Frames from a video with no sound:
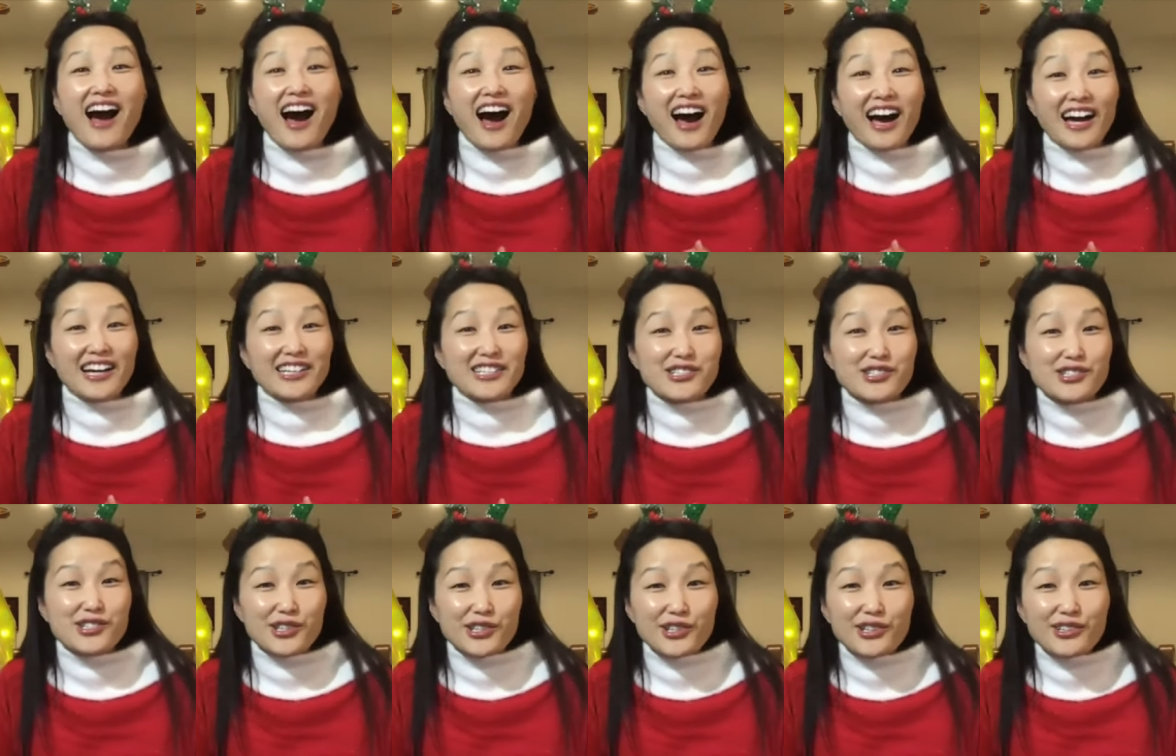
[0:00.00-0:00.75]
I
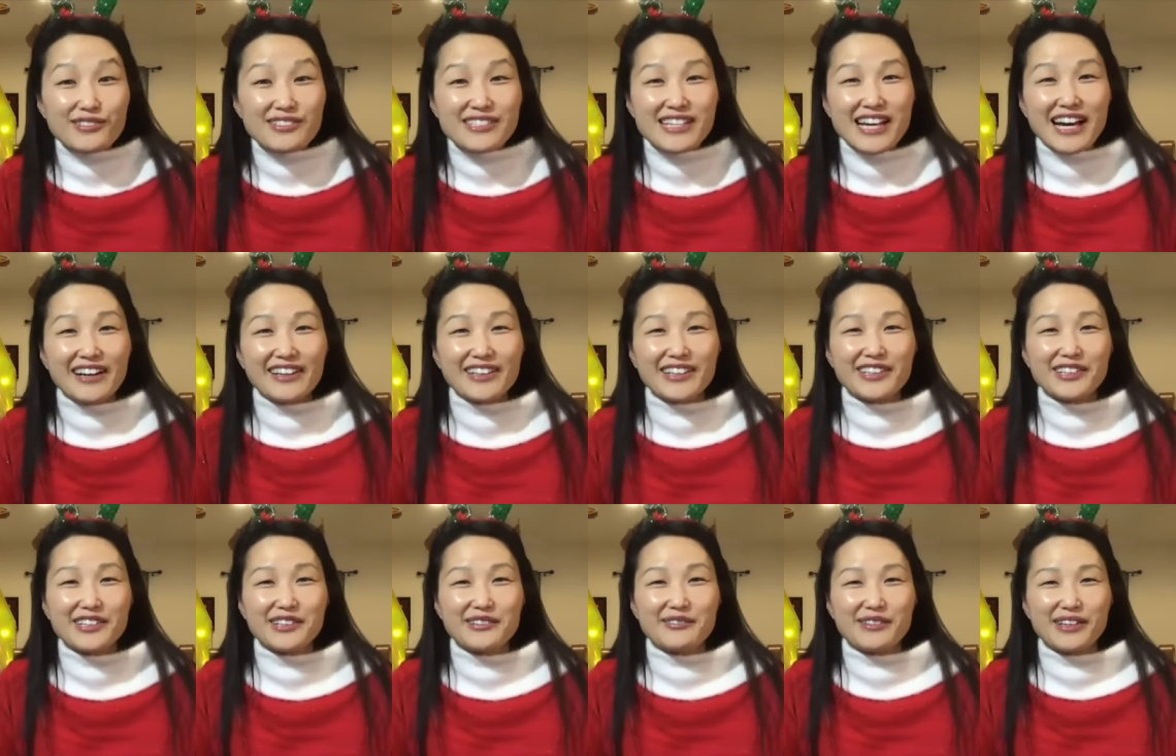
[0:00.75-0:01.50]
do tell you
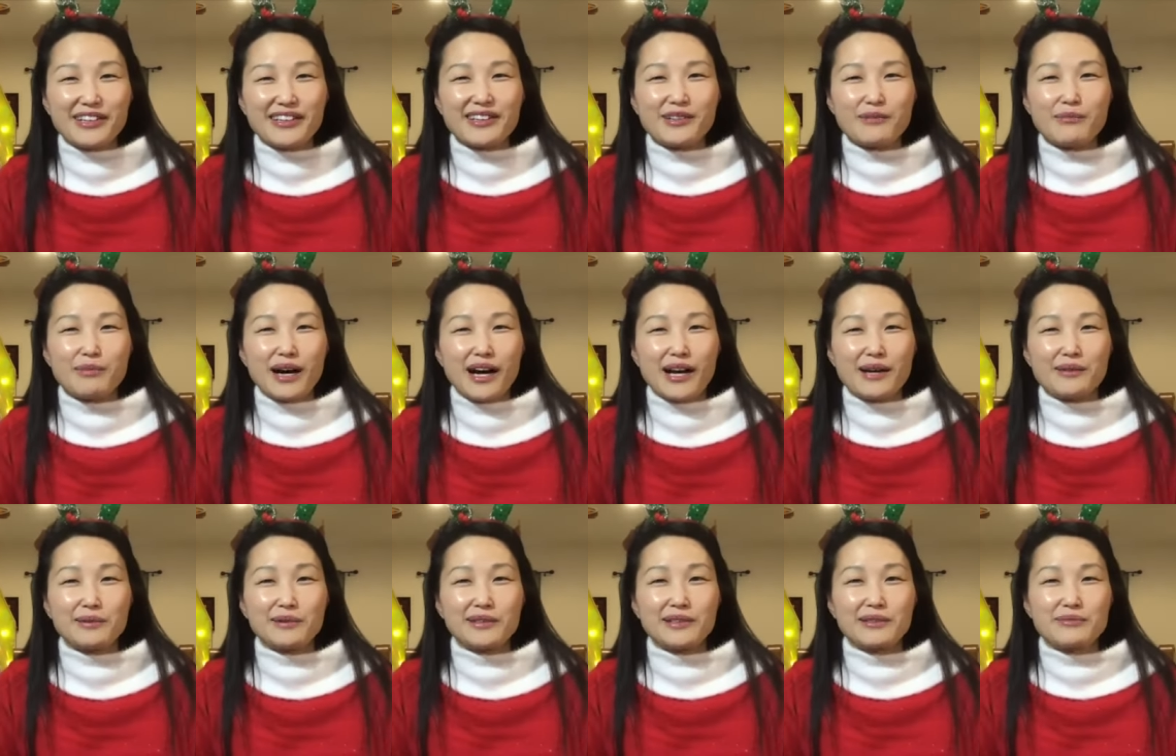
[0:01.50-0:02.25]
to read the
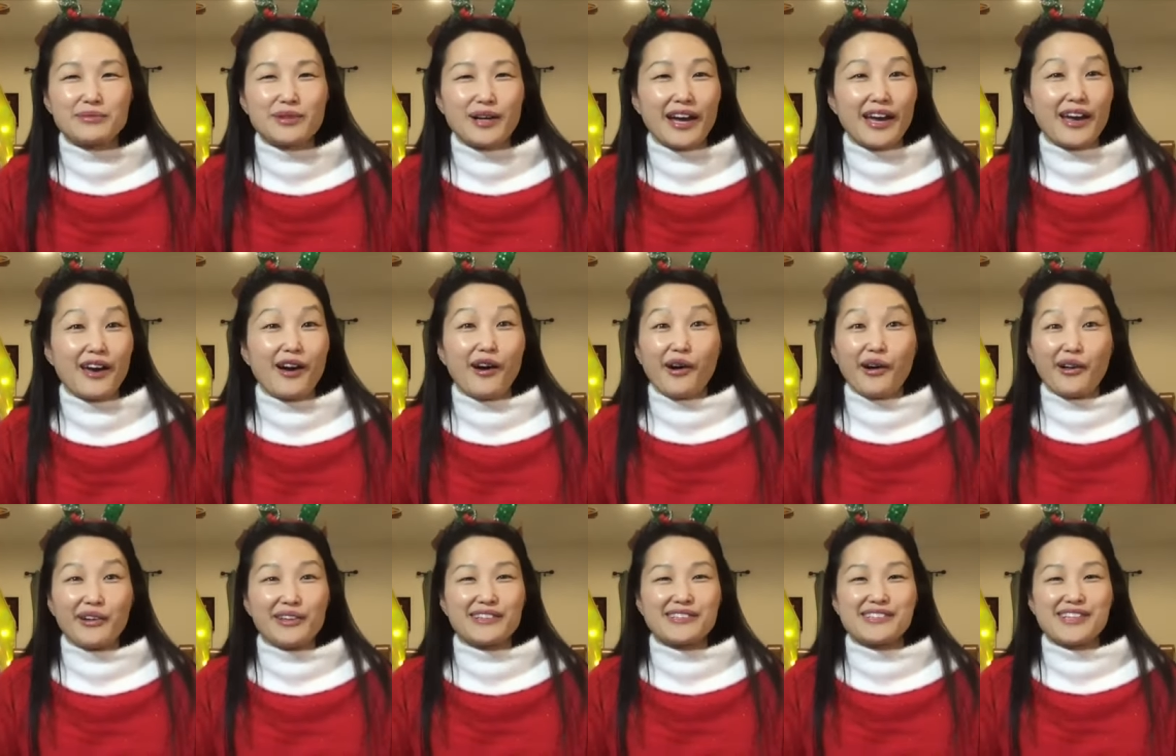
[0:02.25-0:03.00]
Bible and pray
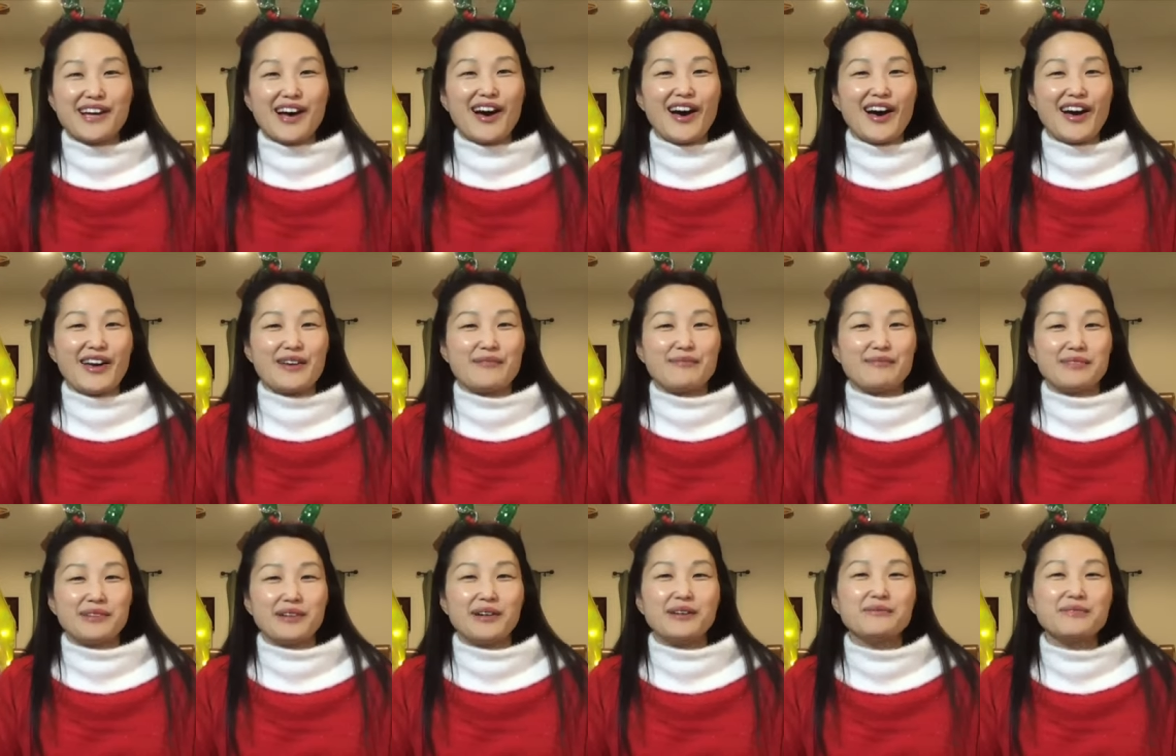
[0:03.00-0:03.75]
all the time,
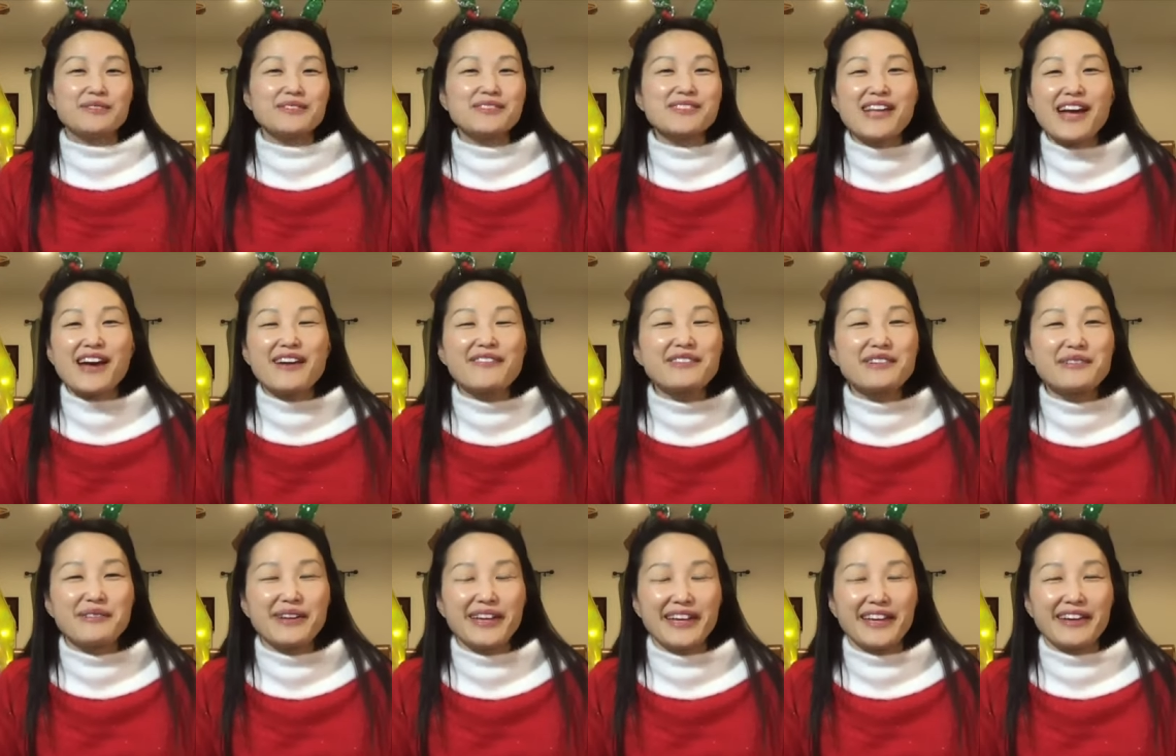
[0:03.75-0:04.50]
almost every
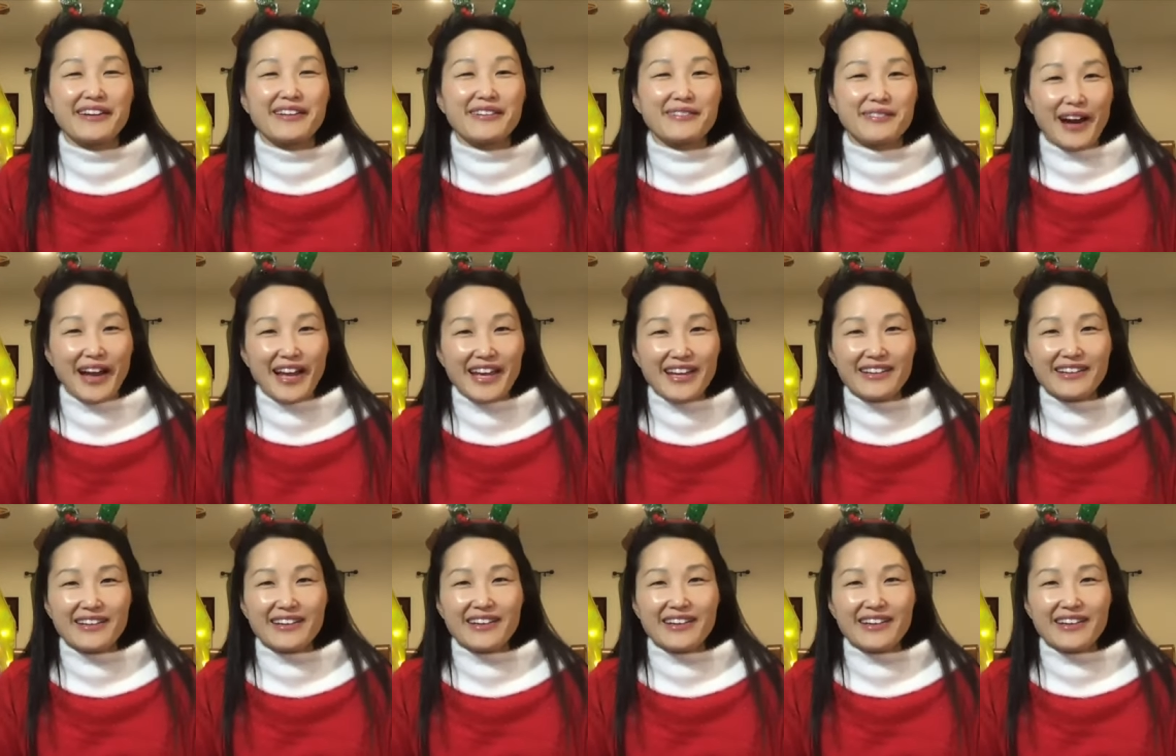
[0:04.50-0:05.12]
week, right?